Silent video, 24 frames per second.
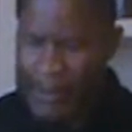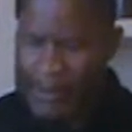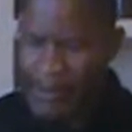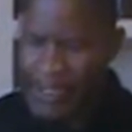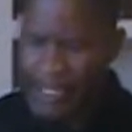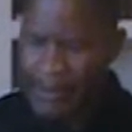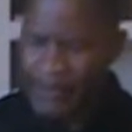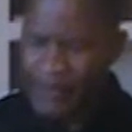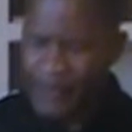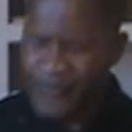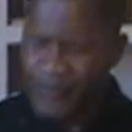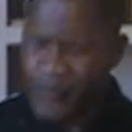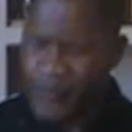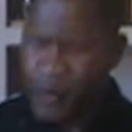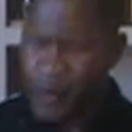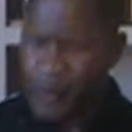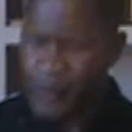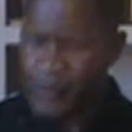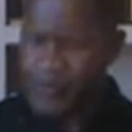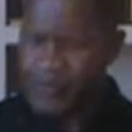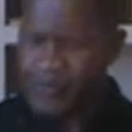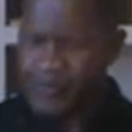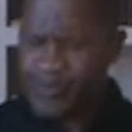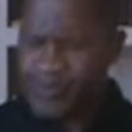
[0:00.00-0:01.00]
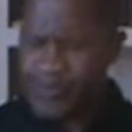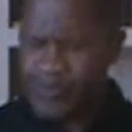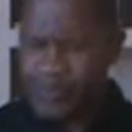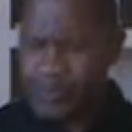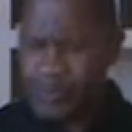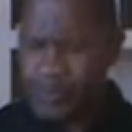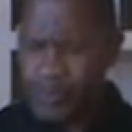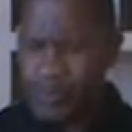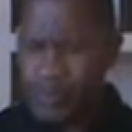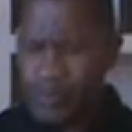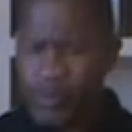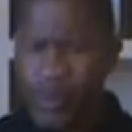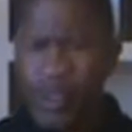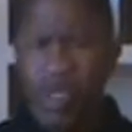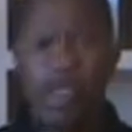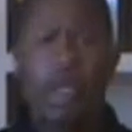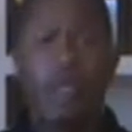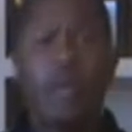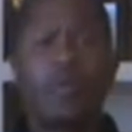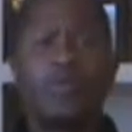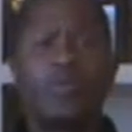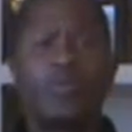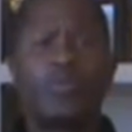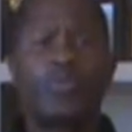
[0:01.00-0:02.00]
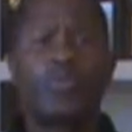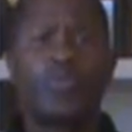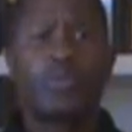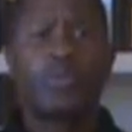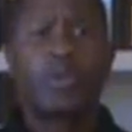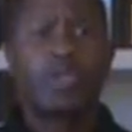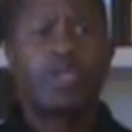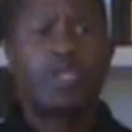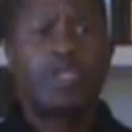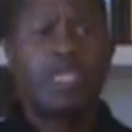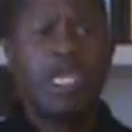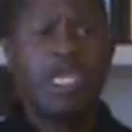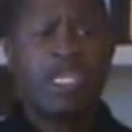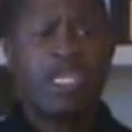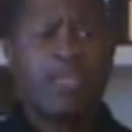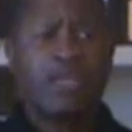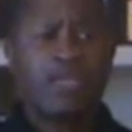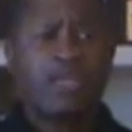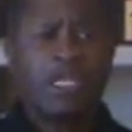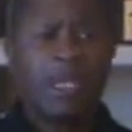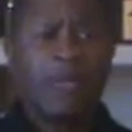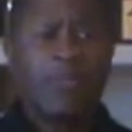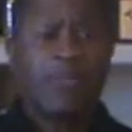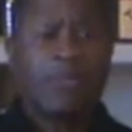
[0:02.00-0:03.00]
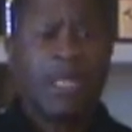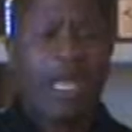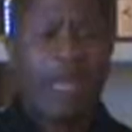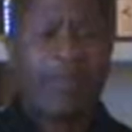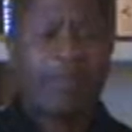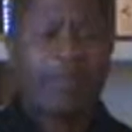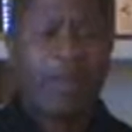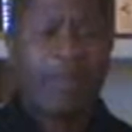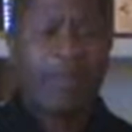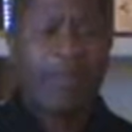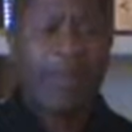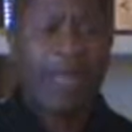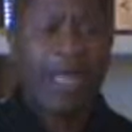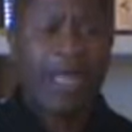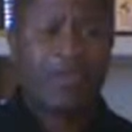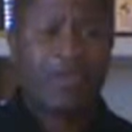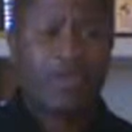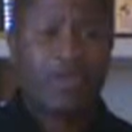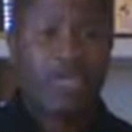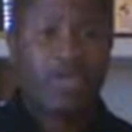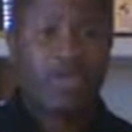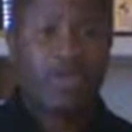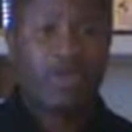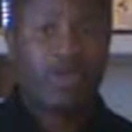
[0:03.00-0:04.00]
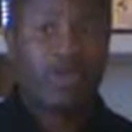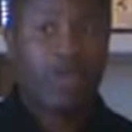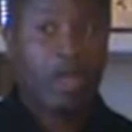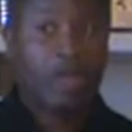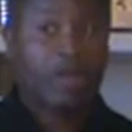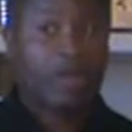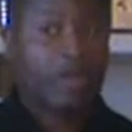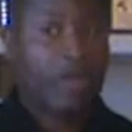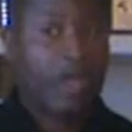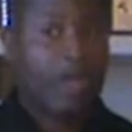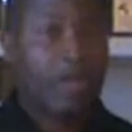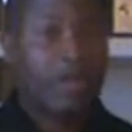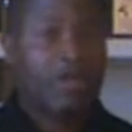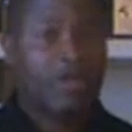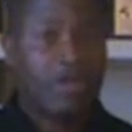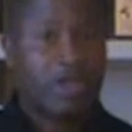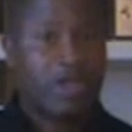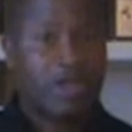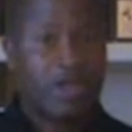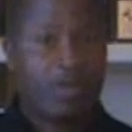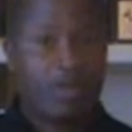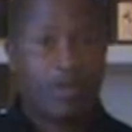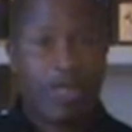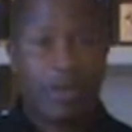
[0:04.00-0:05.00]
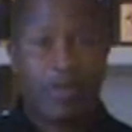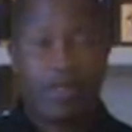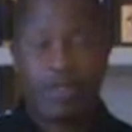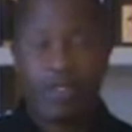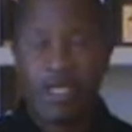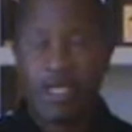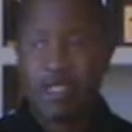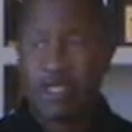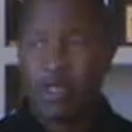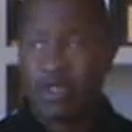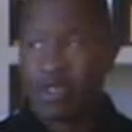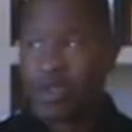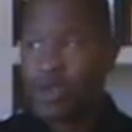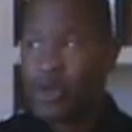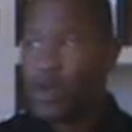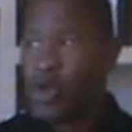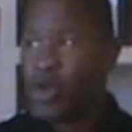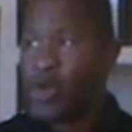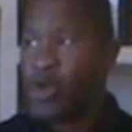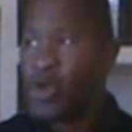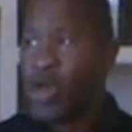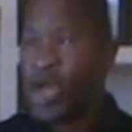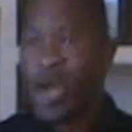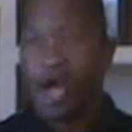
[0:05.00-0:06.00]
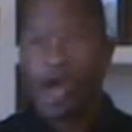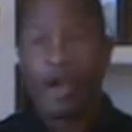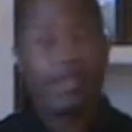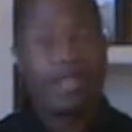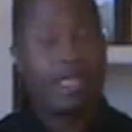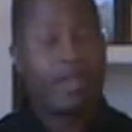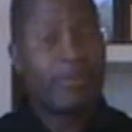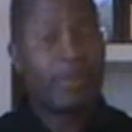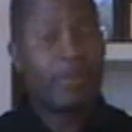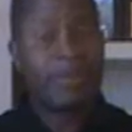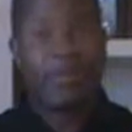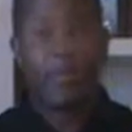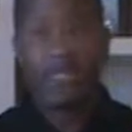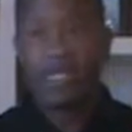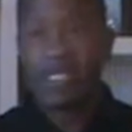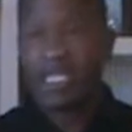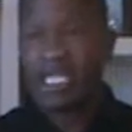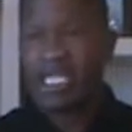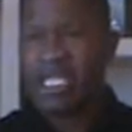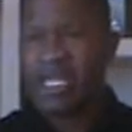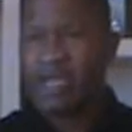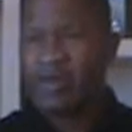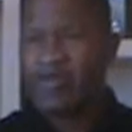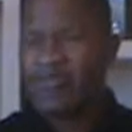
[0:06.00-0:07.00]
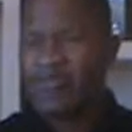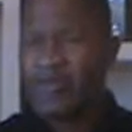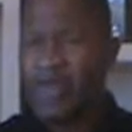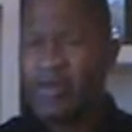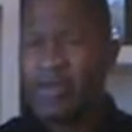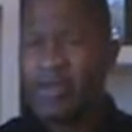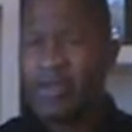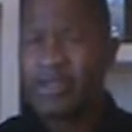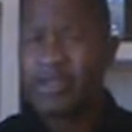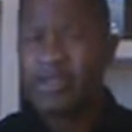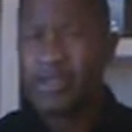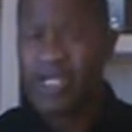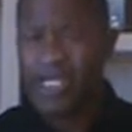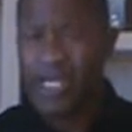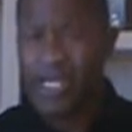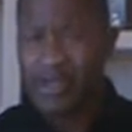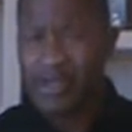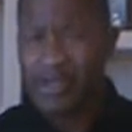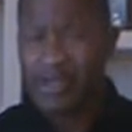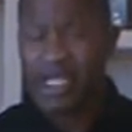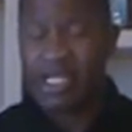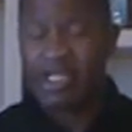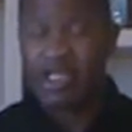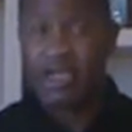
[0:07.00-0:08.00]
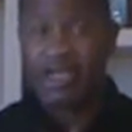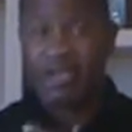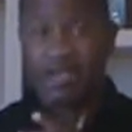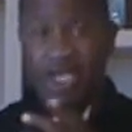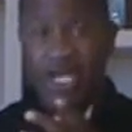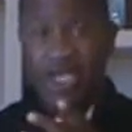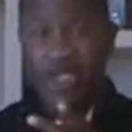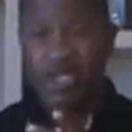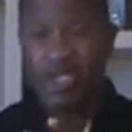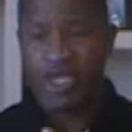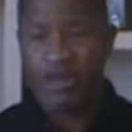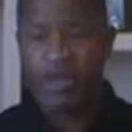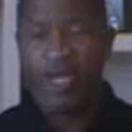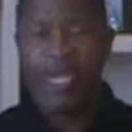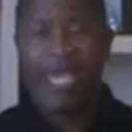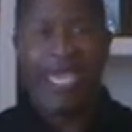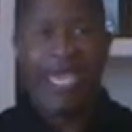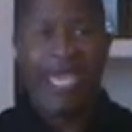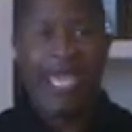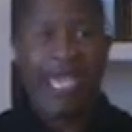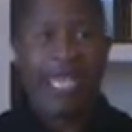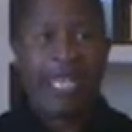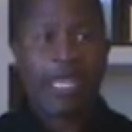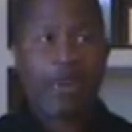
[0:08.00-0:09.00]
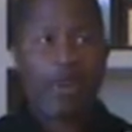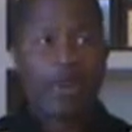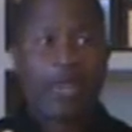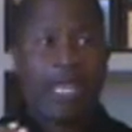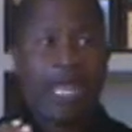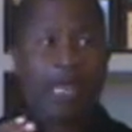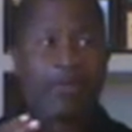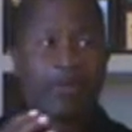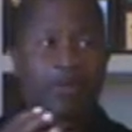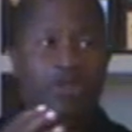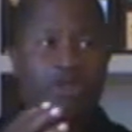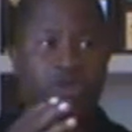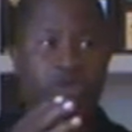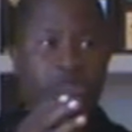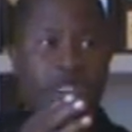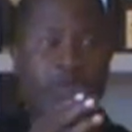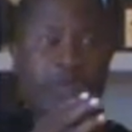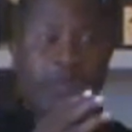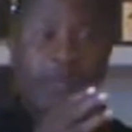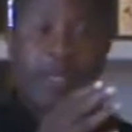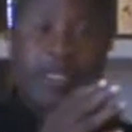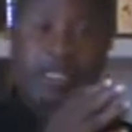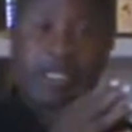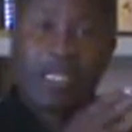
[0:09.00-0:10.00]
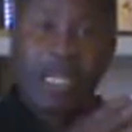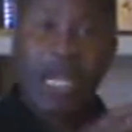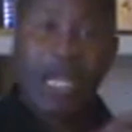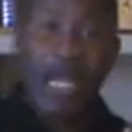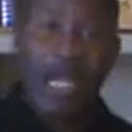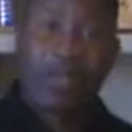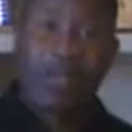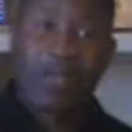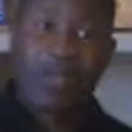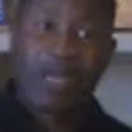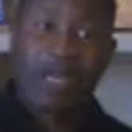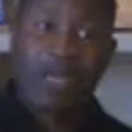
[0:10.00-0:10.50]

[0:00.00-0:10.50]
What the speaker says: Number 4, the teachers, sometimes our math teachers, our science teachers, whatever teachers, they get very intense in their teaching, and they only have a certain amount of time to